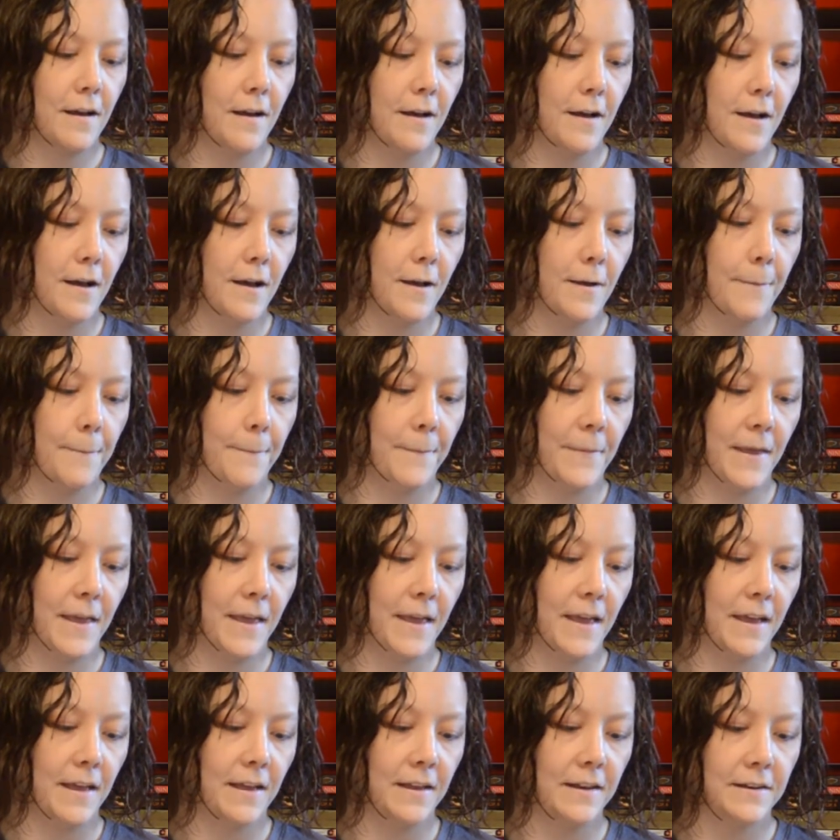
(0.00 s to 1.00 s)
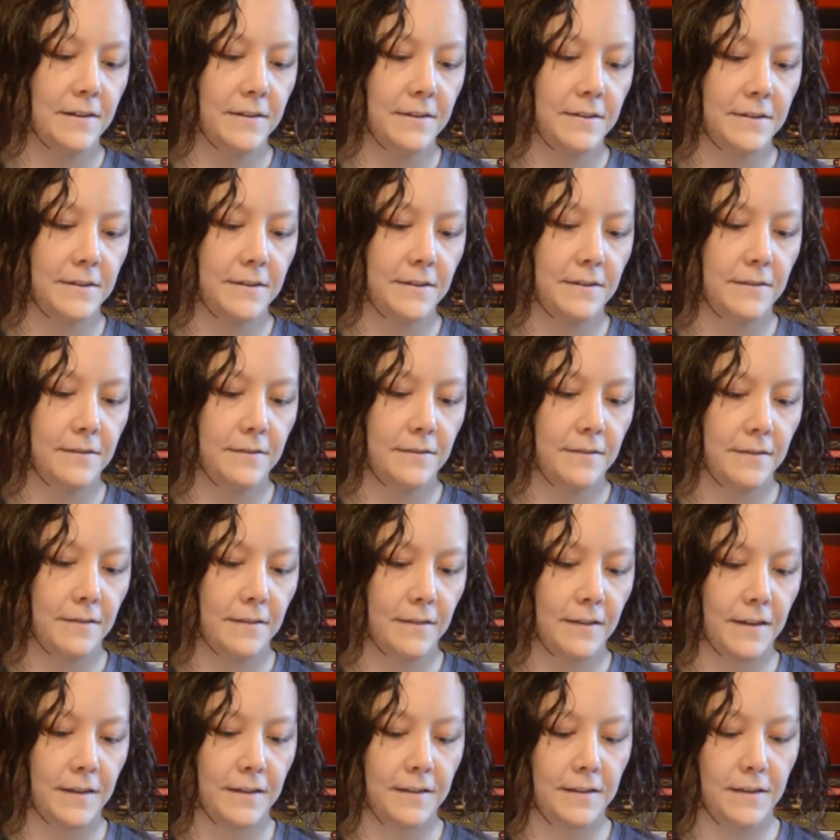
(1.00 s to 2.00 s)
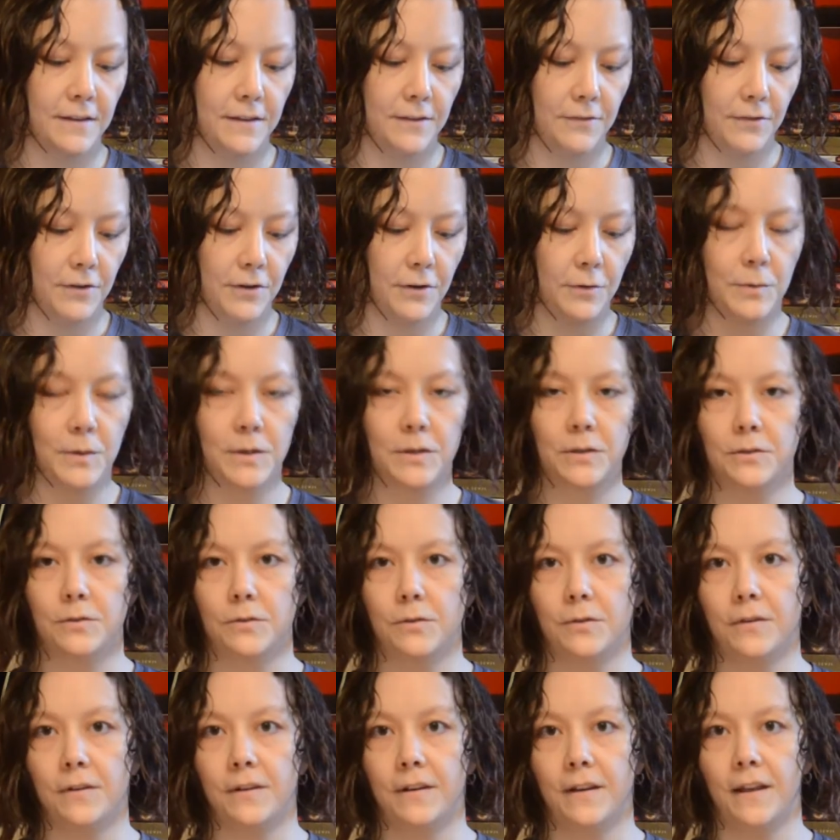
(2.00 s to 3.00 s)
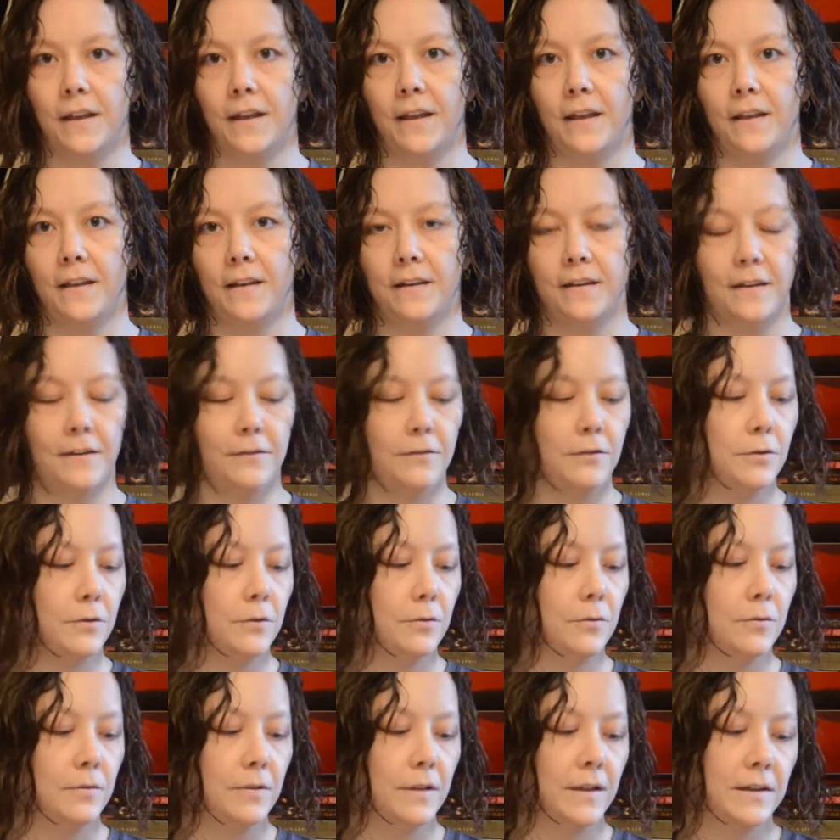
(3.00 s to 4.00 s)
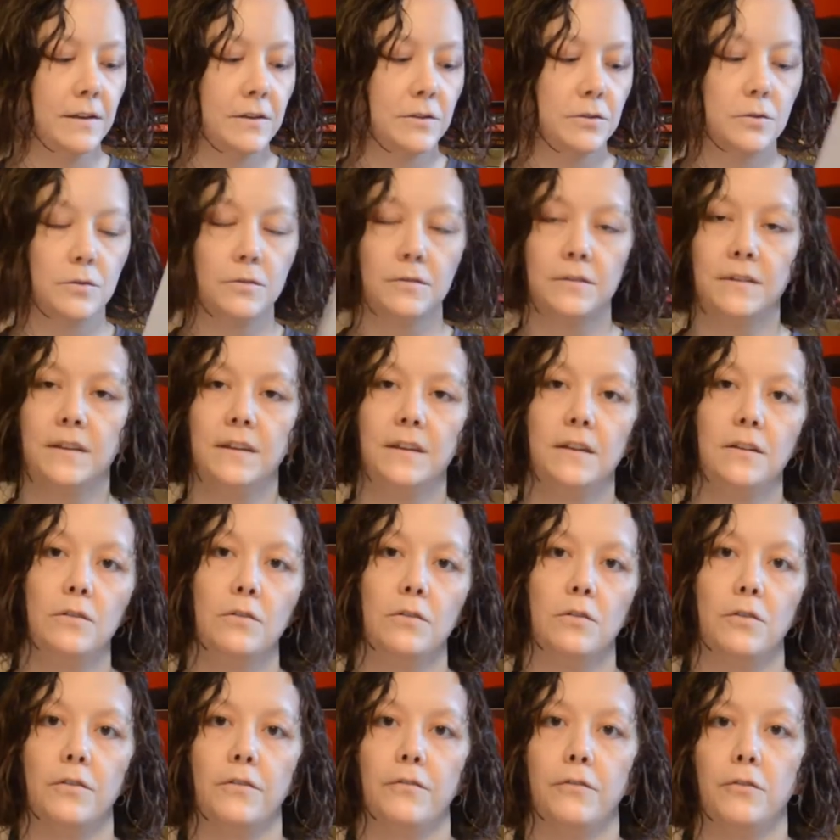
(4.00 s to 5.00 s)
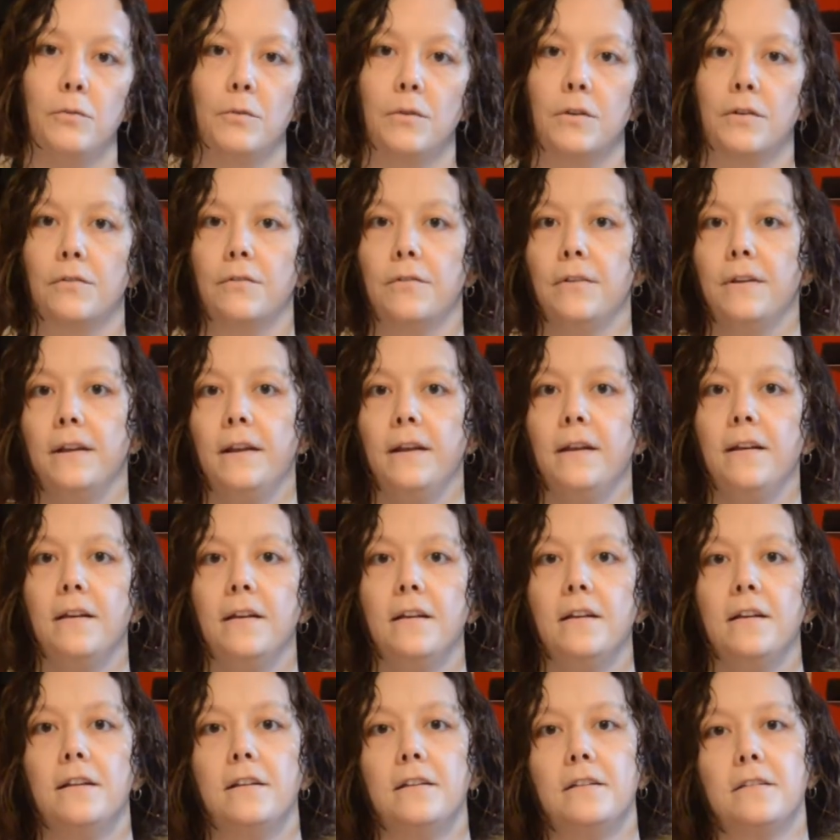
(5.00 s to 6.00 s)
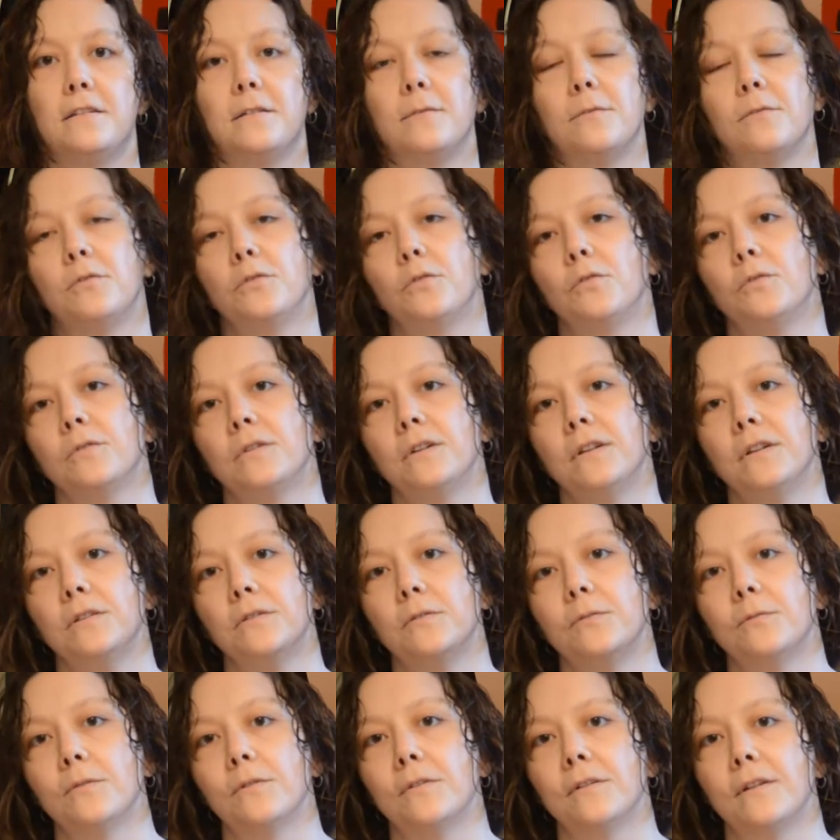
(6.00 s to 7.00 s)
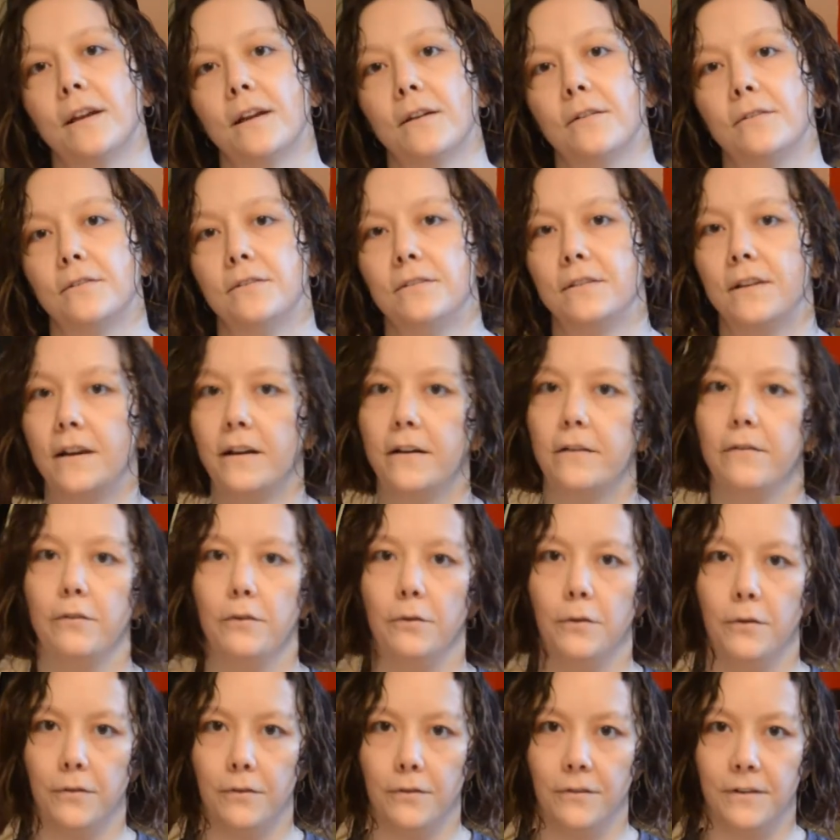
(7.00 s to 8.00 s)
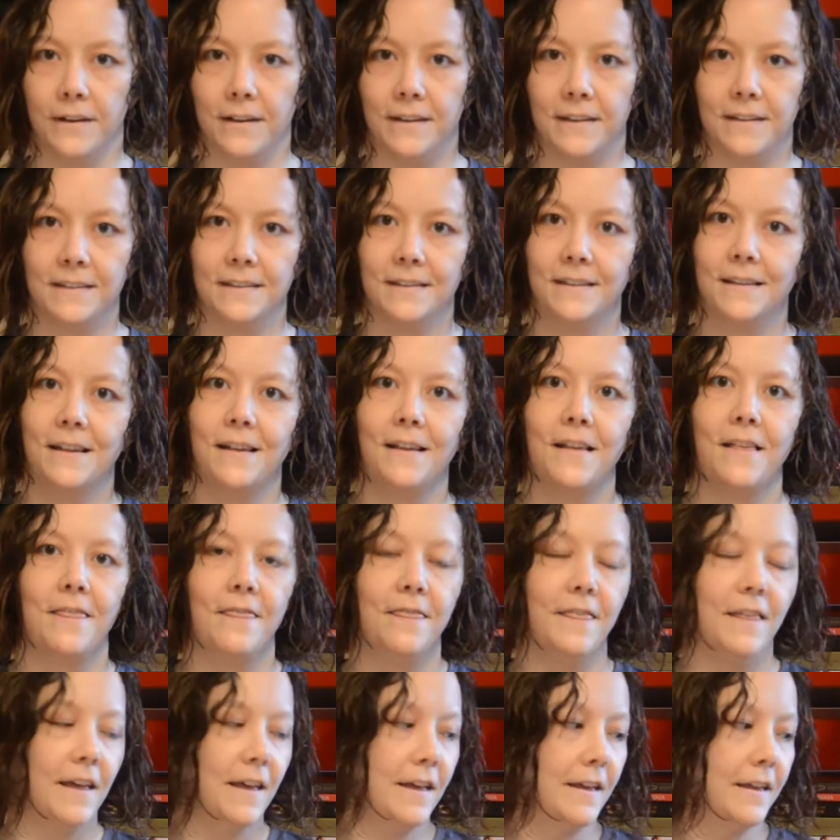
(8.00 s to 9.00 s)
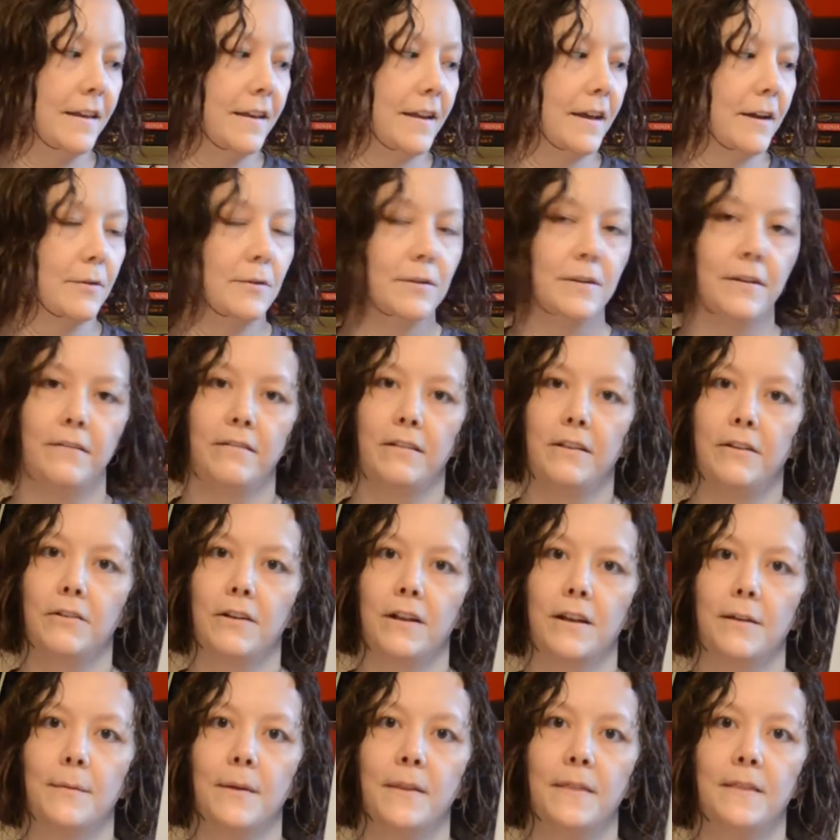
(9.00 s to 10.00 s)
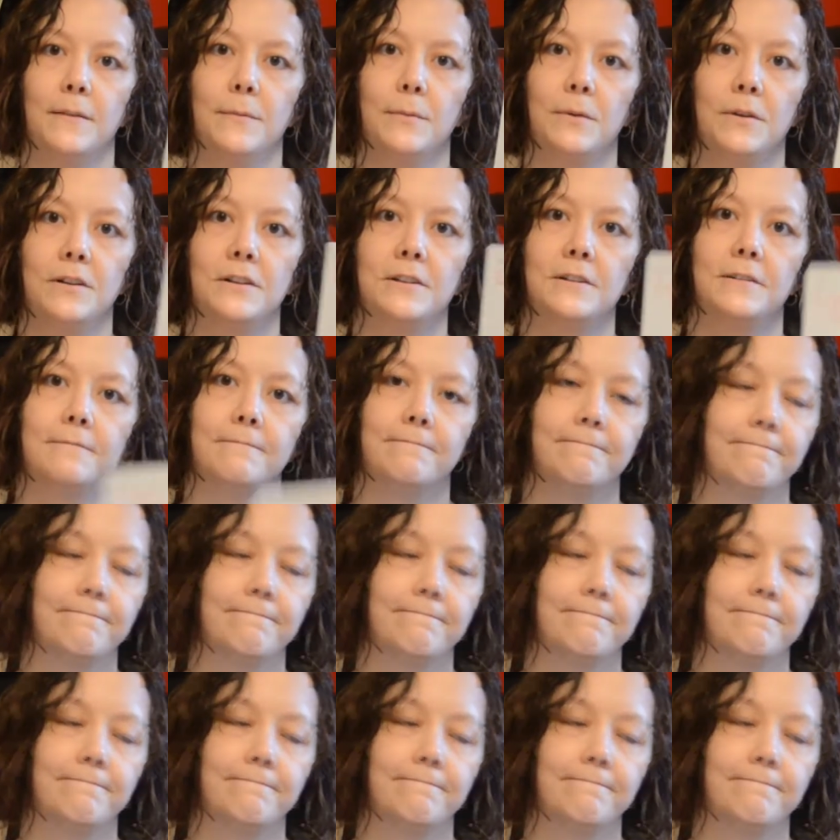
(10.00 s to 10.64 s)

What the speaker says: And like I said, it's a very quick story. And if you like Tolkien, or if you want to read some of Tolkien's work outside of Lord of the Rings, then I would definitely recommend this book.